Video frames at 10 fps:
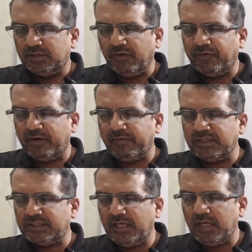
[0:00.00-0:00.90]
The
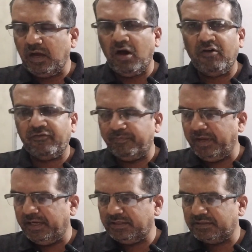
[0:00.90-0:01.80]
frequency of
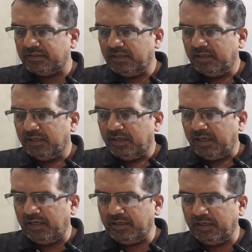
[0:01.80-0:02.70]
beats
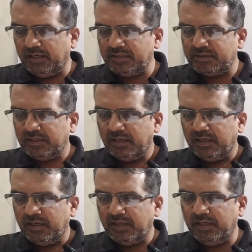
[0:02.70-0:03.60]
in hertz
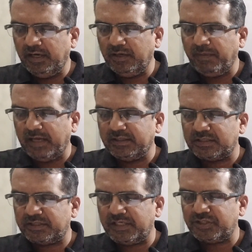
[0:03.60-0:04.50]
heard by
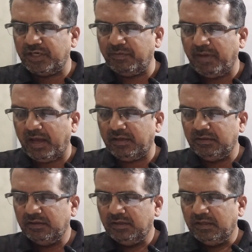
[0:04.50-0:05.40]
the stationary
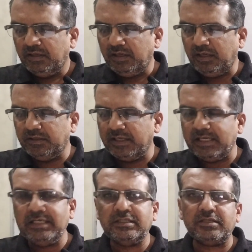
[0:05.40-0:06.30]
man in
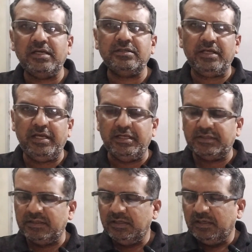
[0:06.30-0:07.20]
the instant
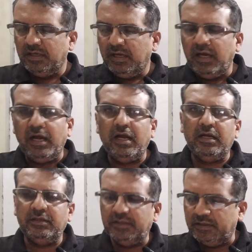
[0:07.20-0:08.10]
is.
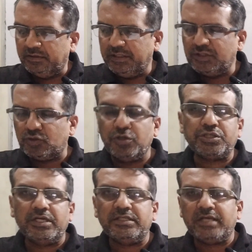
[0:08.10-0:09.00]
And this
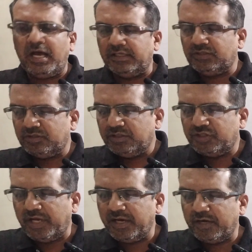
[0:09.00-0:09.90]
question is asked
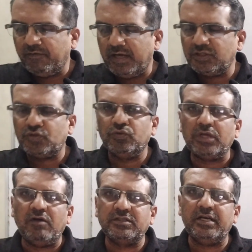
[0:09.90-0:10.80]
JEE Advanced
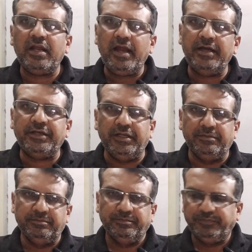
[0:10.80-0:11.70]

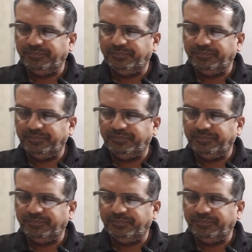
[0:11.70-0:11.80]
2018.